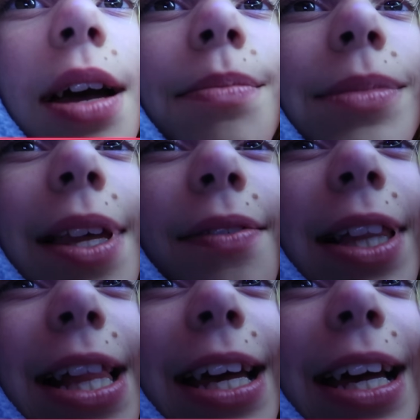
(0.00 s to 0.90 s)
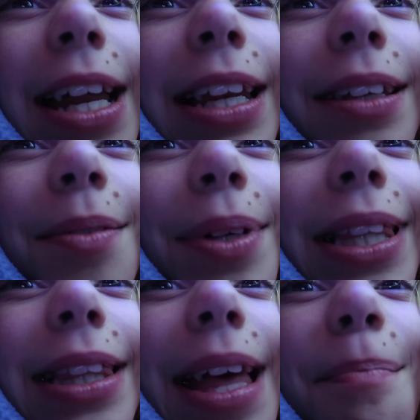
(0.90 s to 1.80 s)
I definitely can
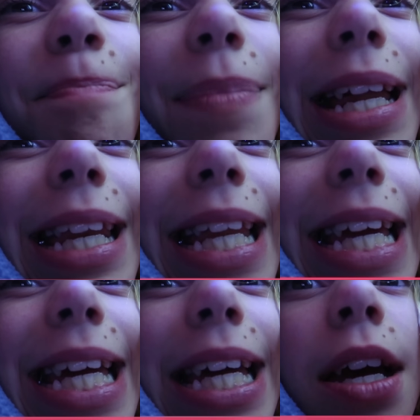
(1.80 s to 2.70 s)
win that bunny.